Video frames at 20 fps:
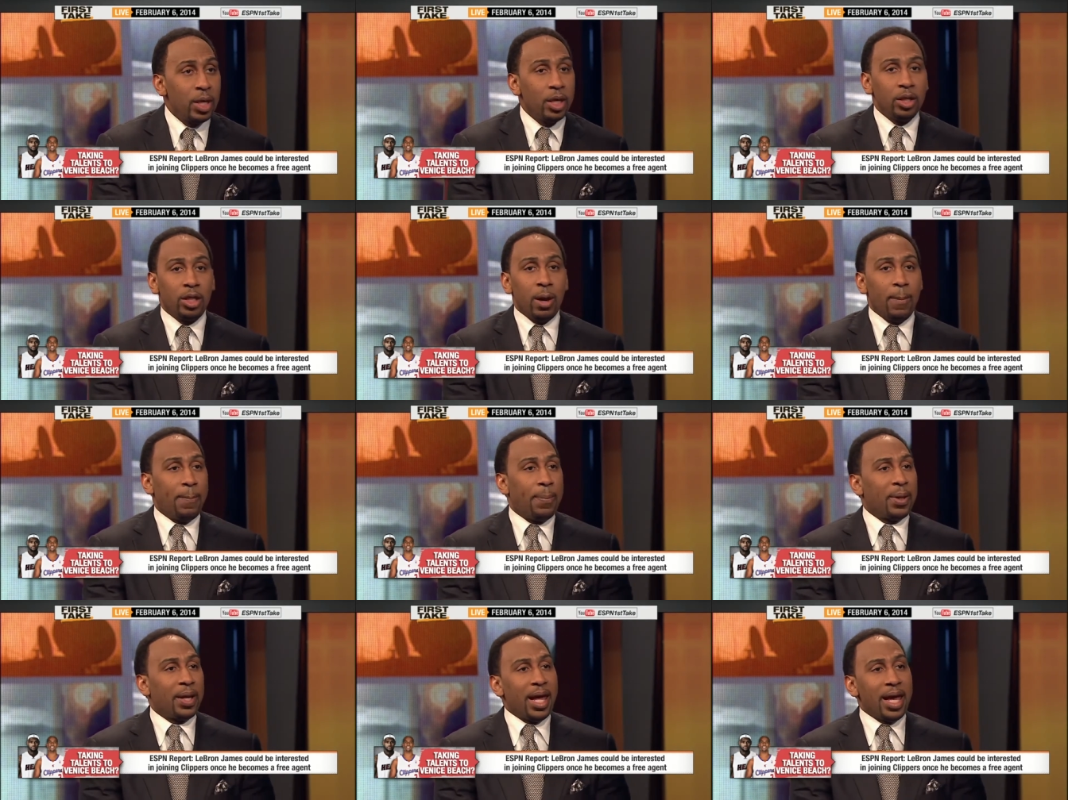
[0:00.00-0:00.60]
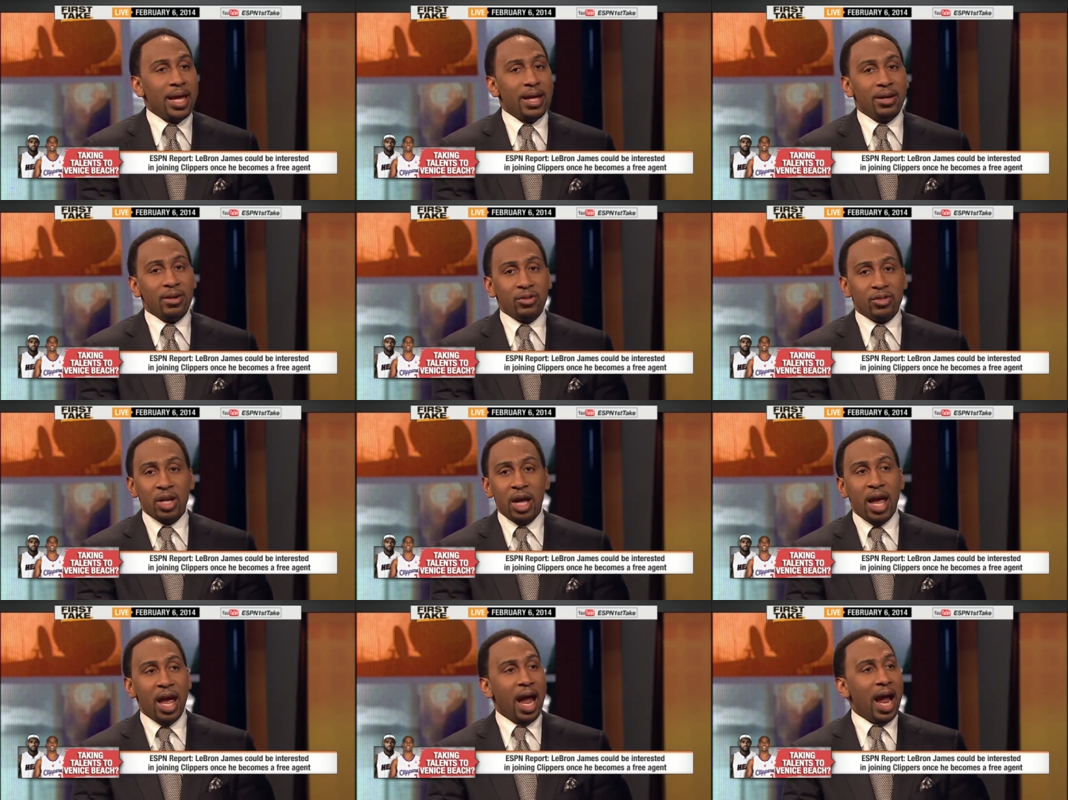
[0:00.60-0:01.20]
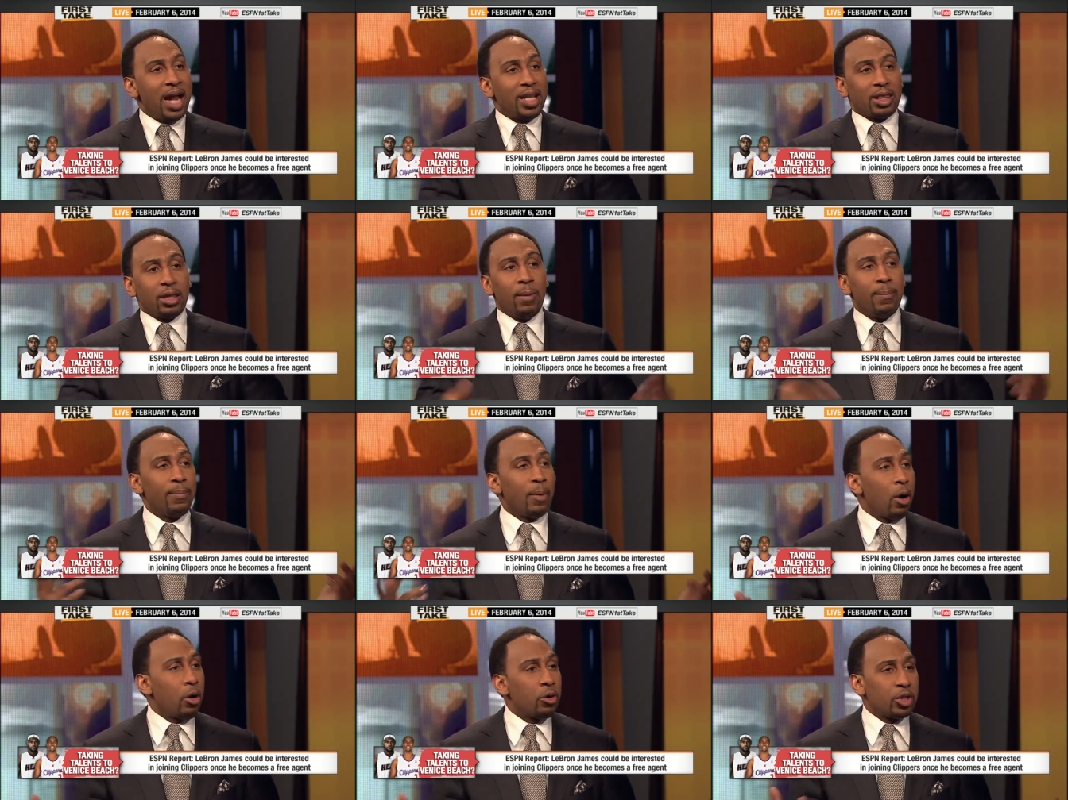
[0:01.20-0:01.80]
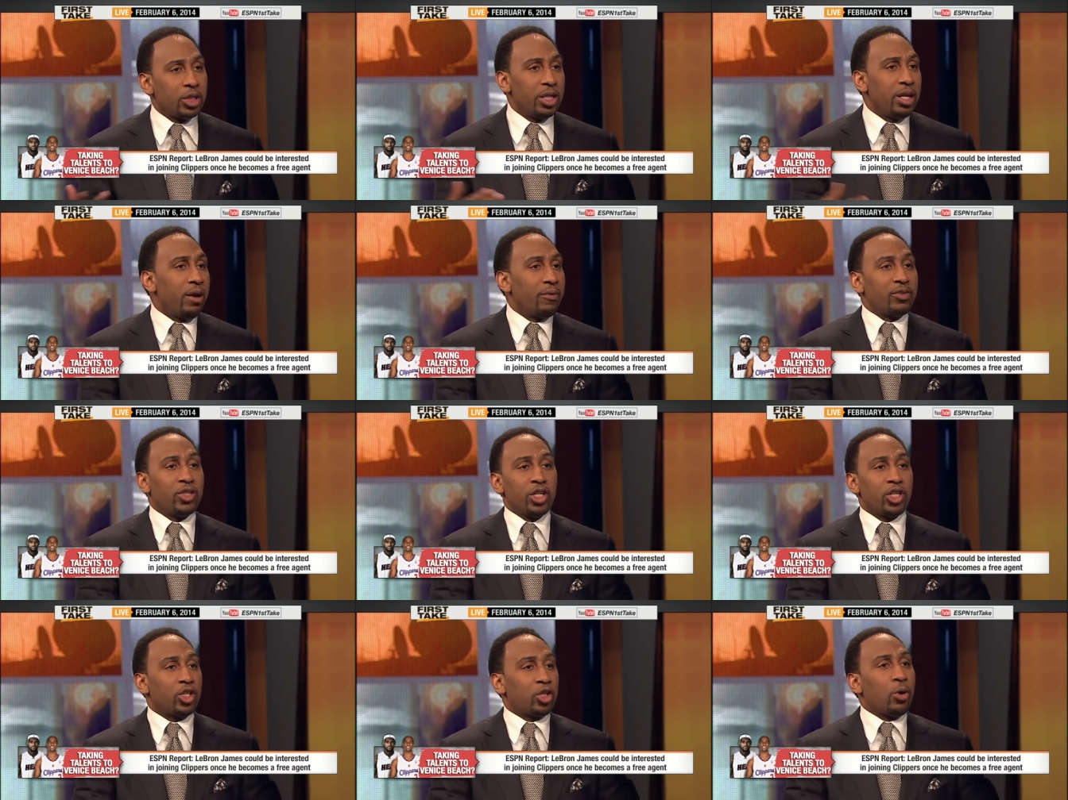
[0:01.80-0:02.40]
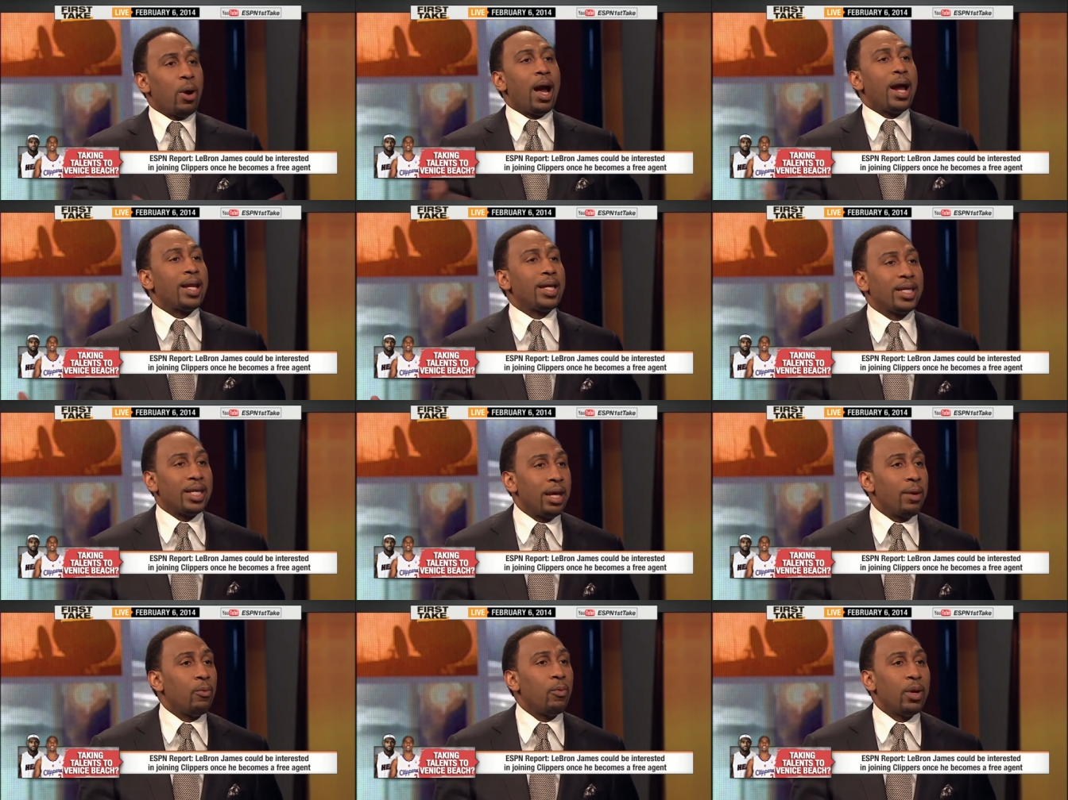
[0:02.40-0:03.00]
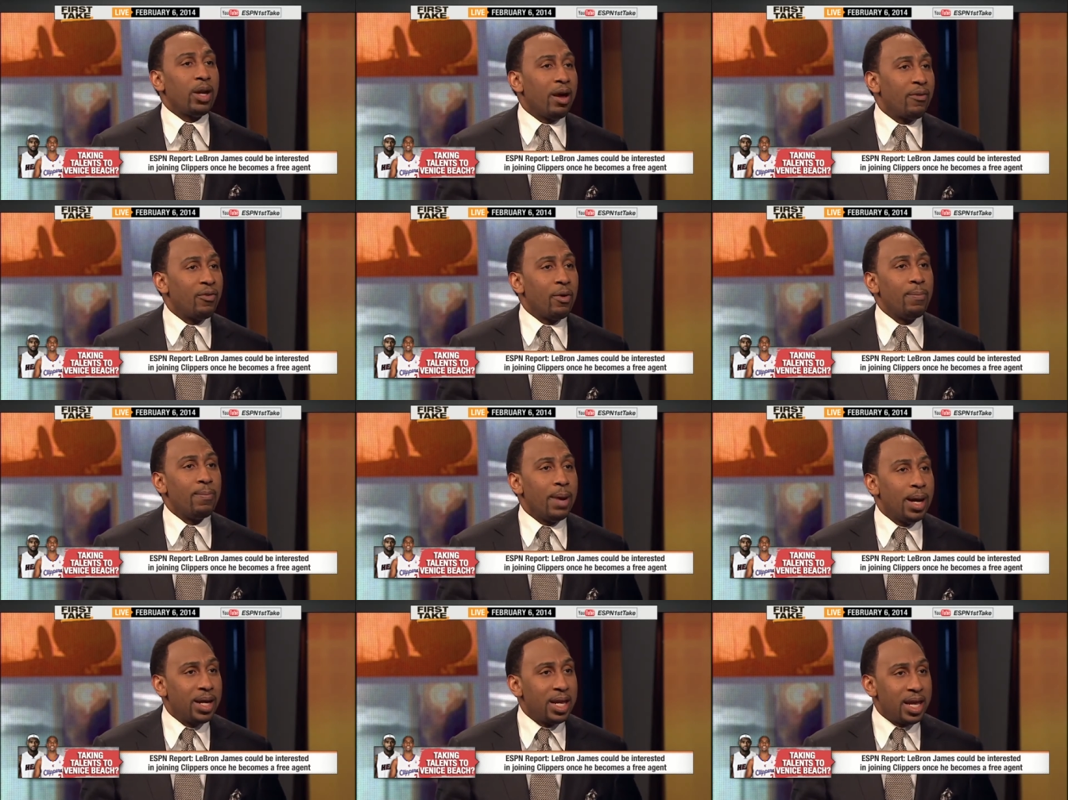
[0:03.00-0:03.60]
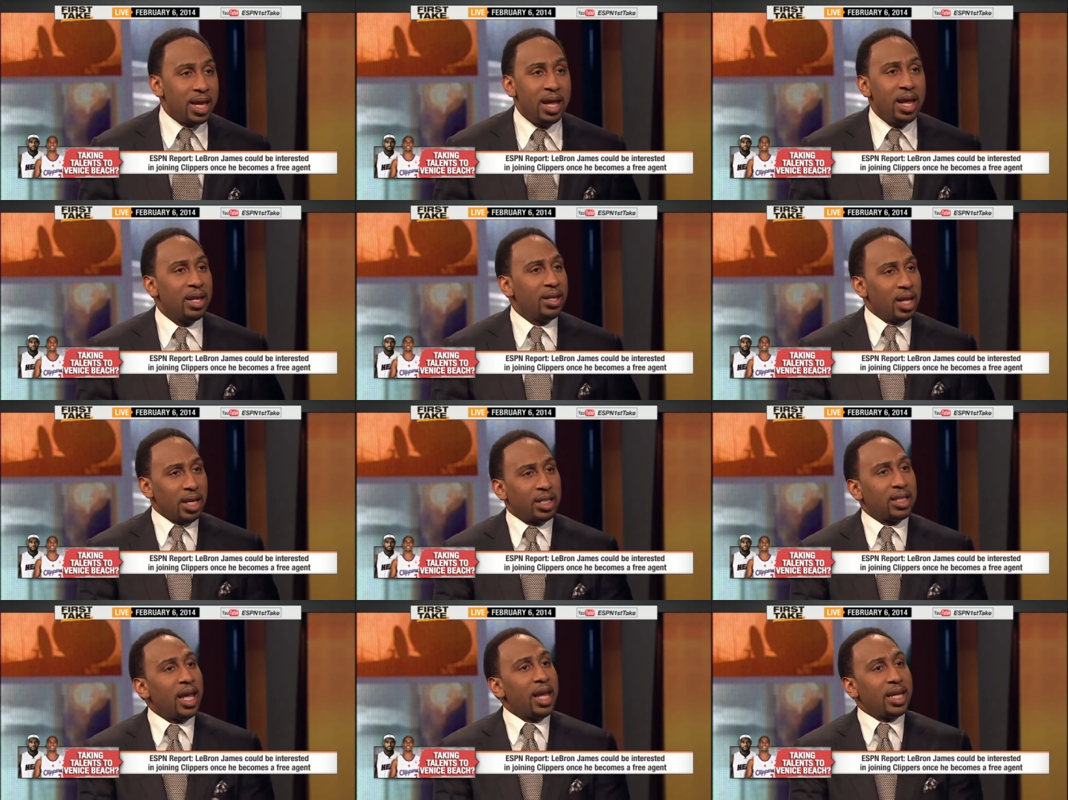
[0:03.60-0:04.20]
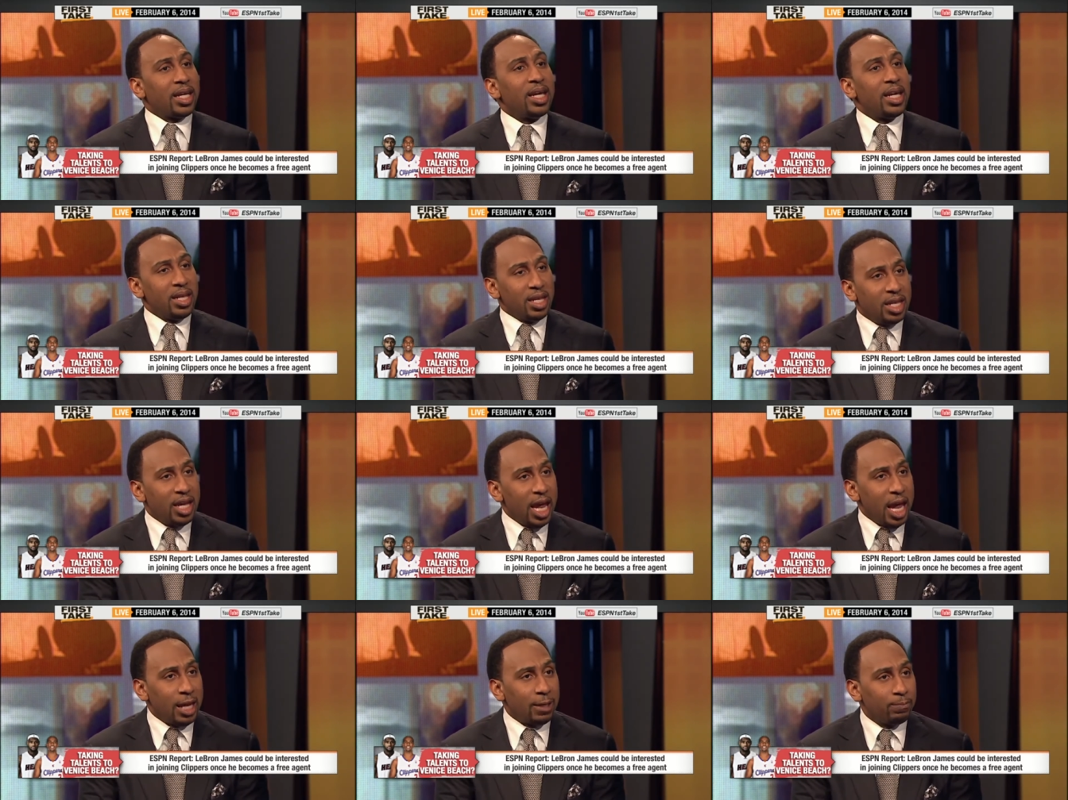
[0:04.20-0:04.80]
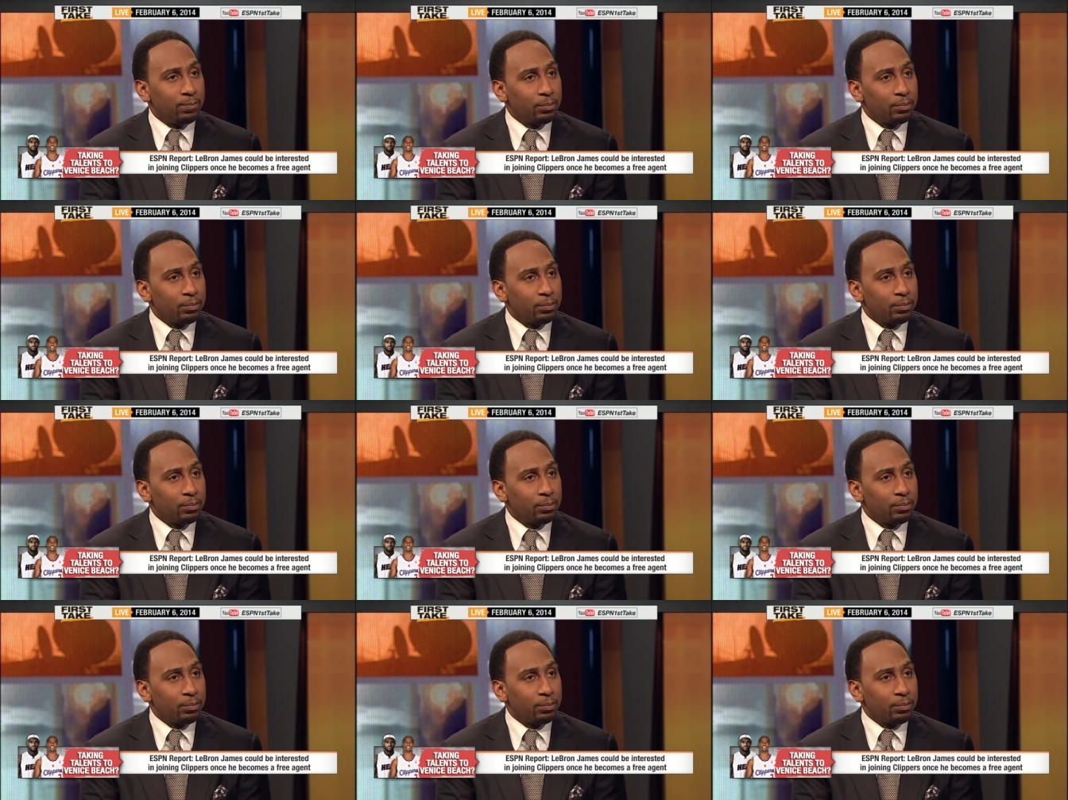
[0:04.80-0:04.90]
the players at the mercy of just trying to get whatever money that they can get.